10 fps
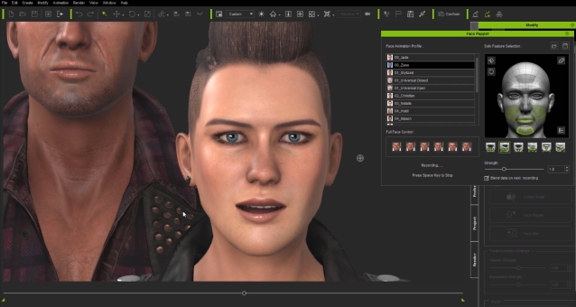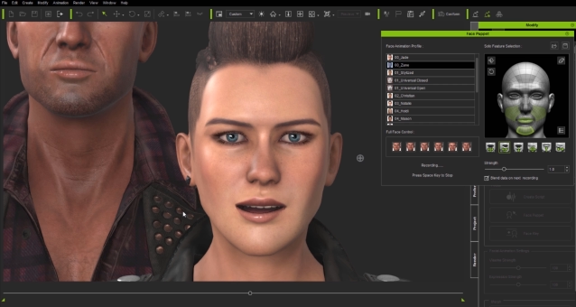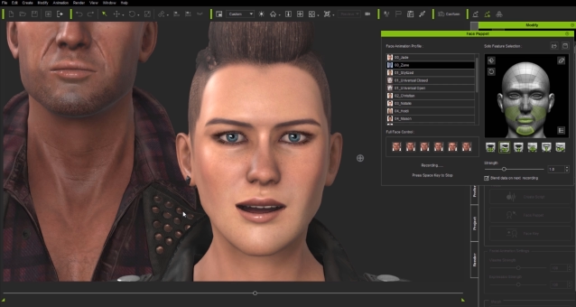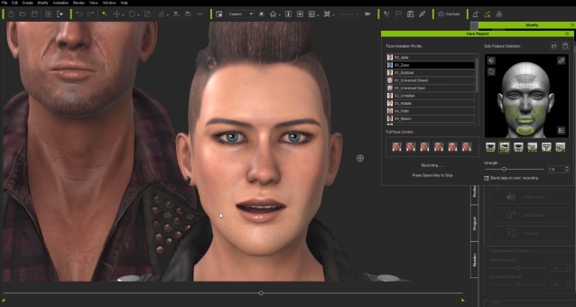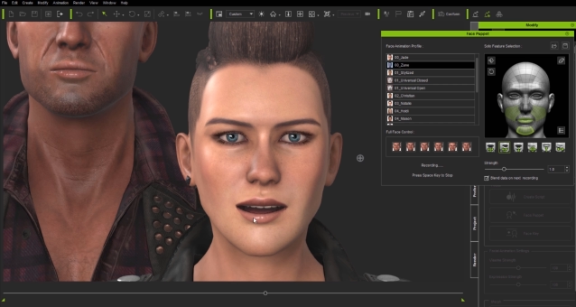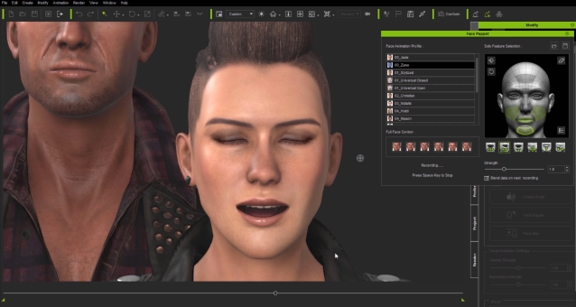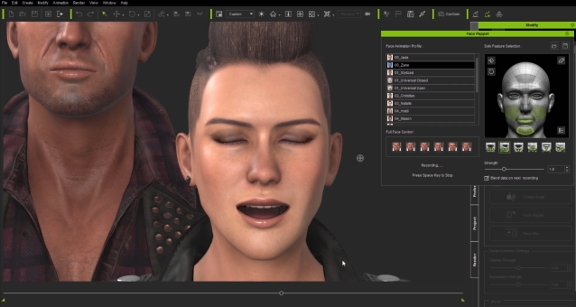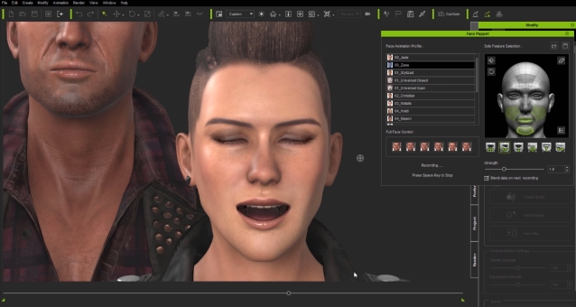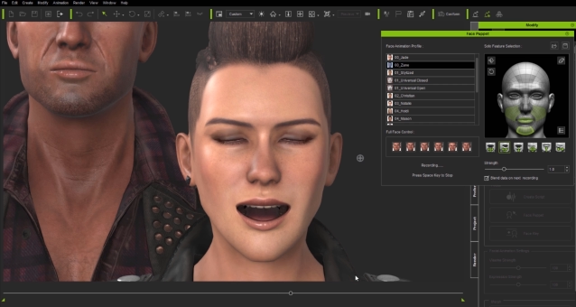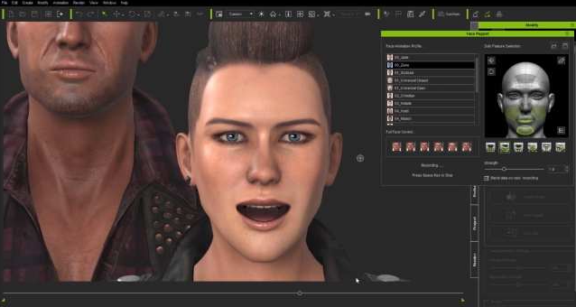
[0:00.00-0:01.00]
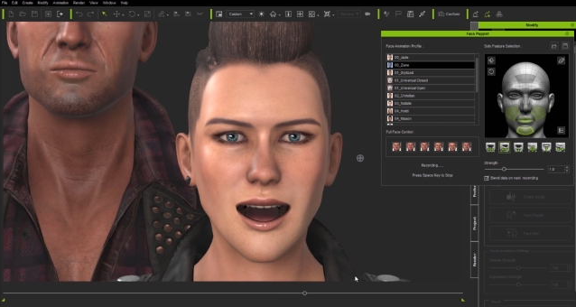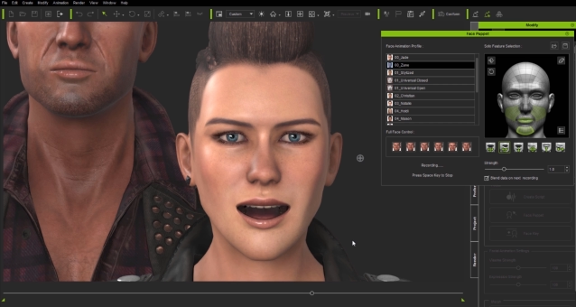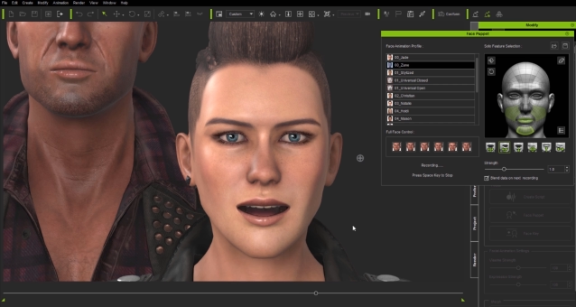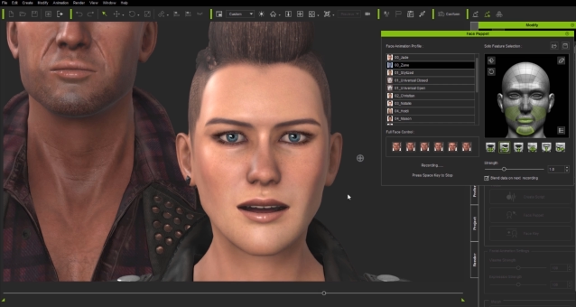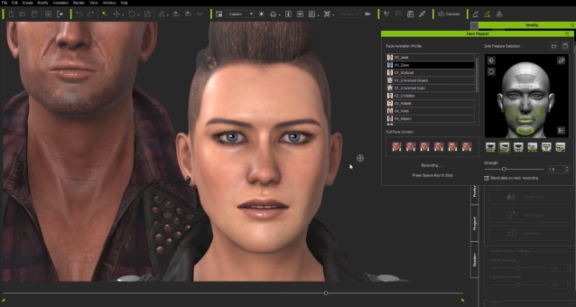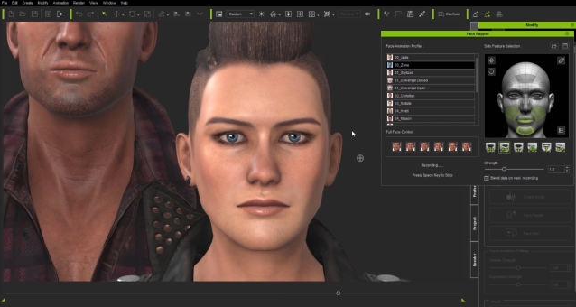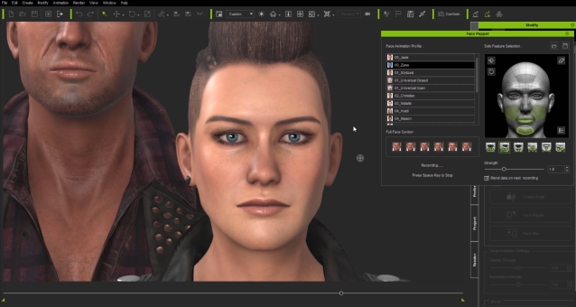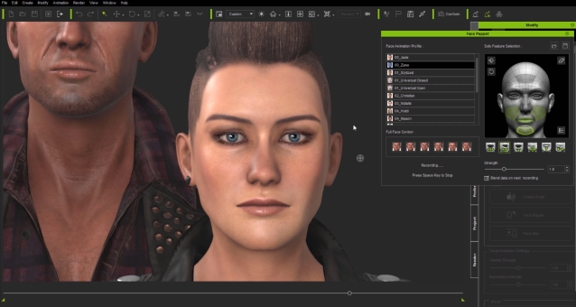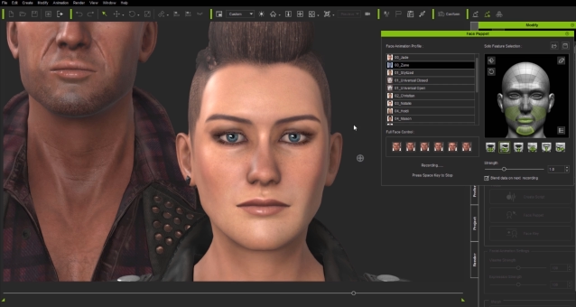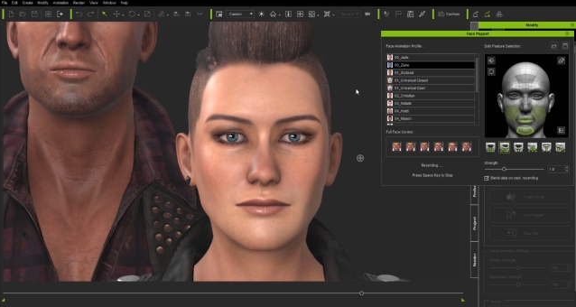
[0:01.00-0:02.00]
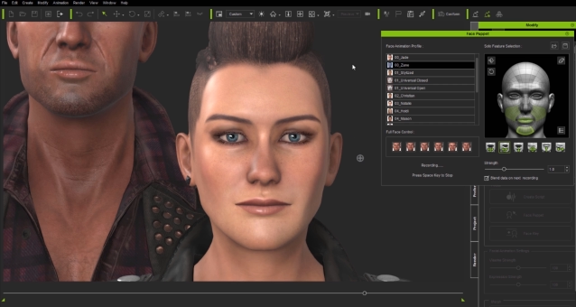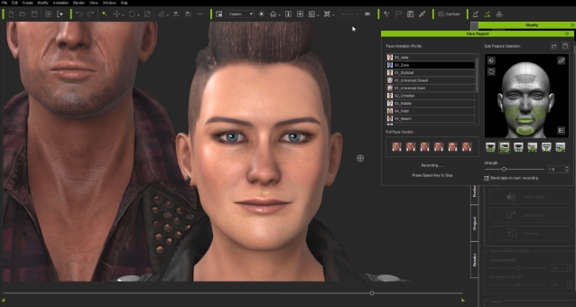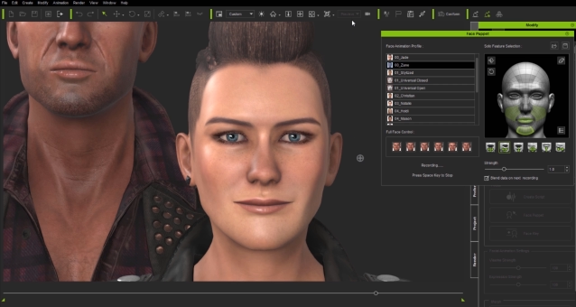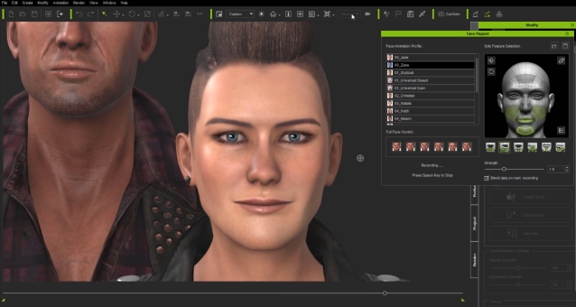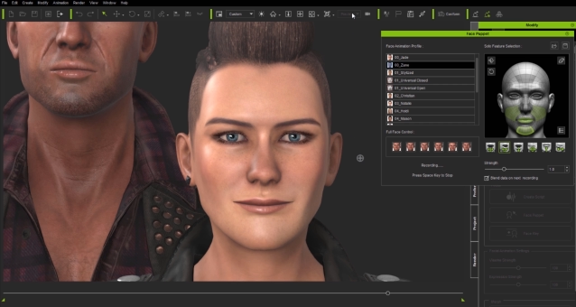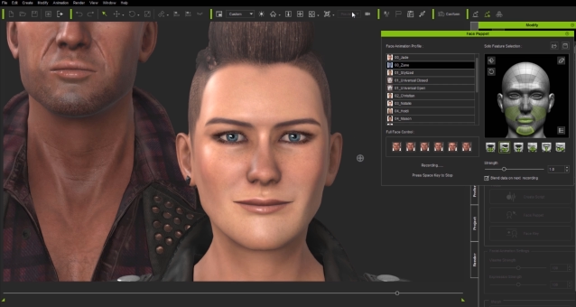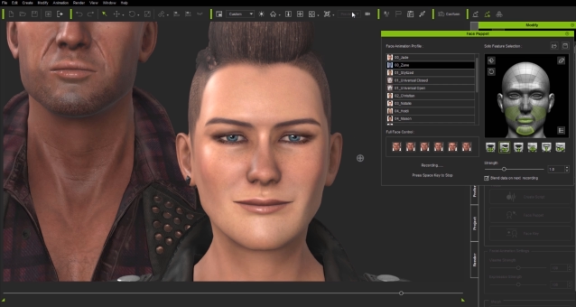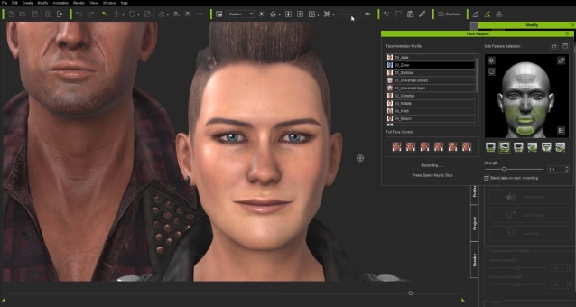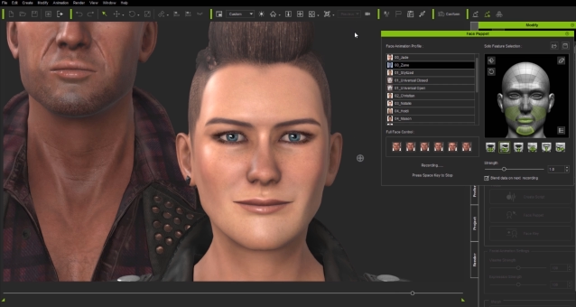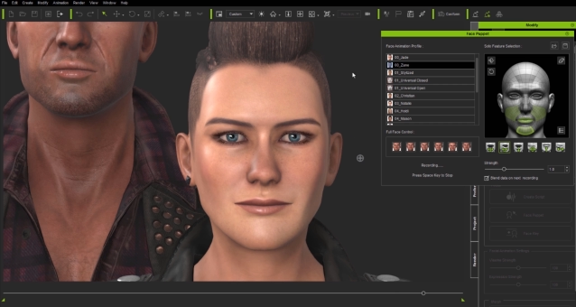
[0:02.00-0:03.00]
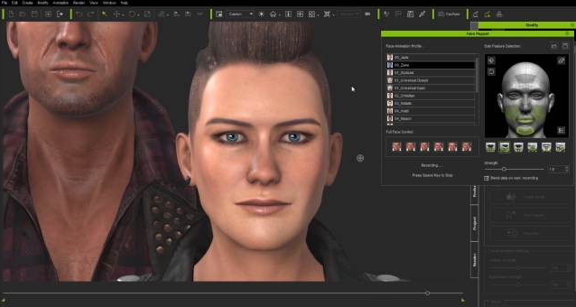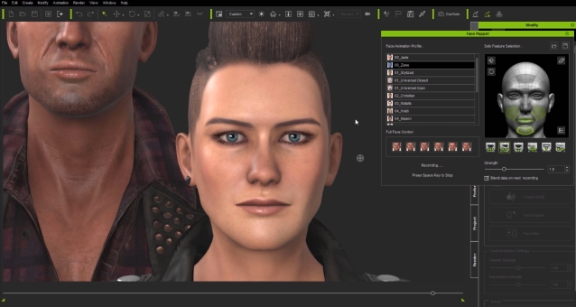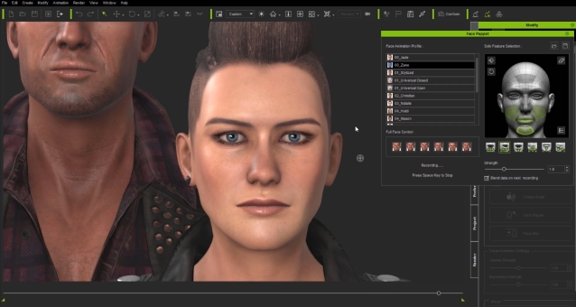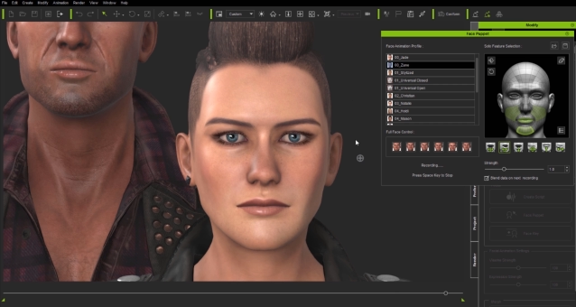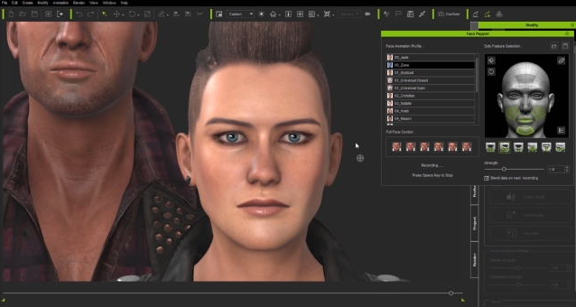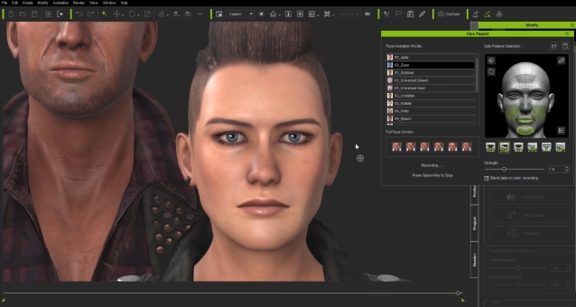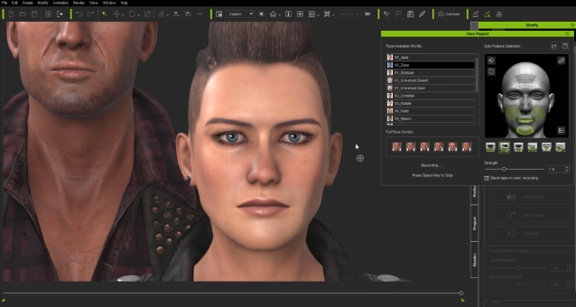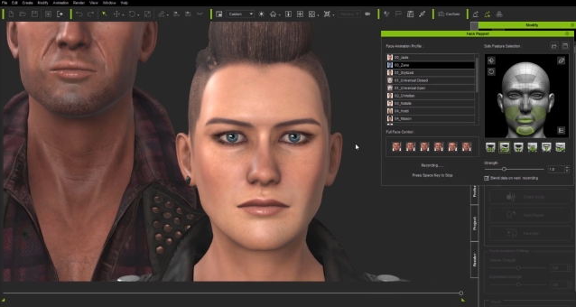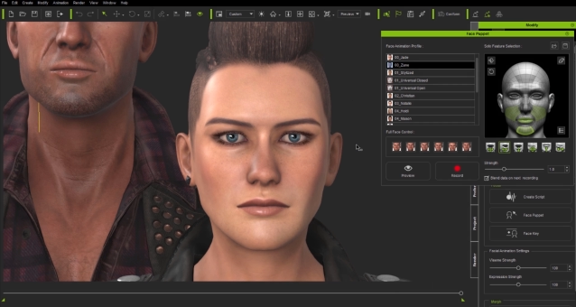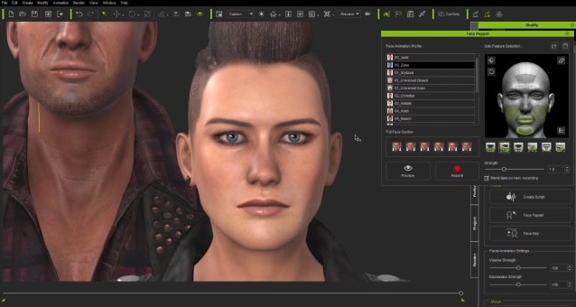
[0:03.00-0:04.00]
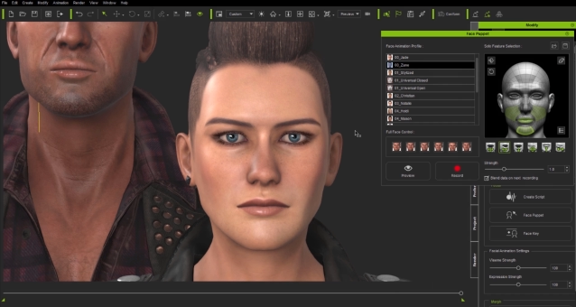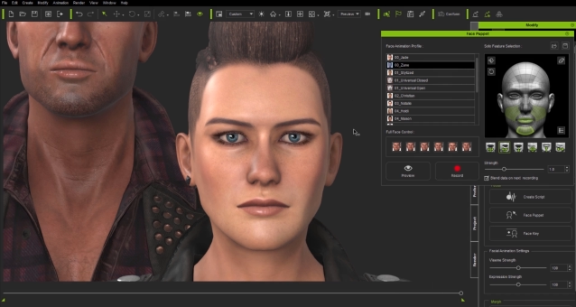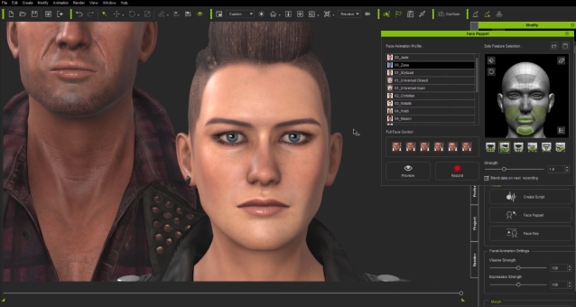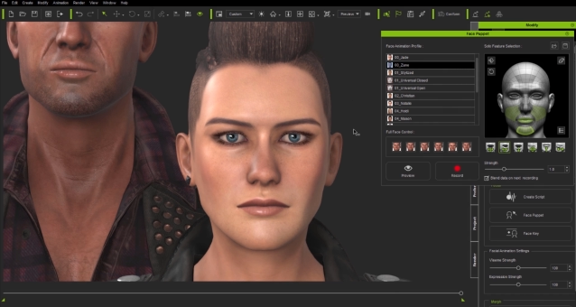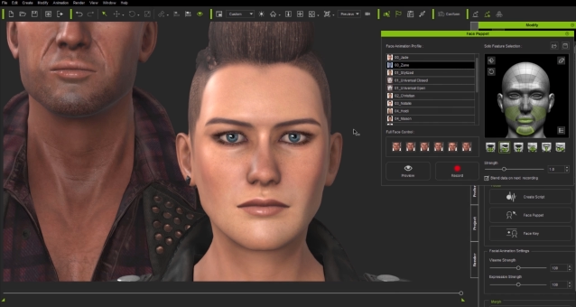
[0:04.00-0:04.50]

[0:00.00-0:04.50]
Nothing is said.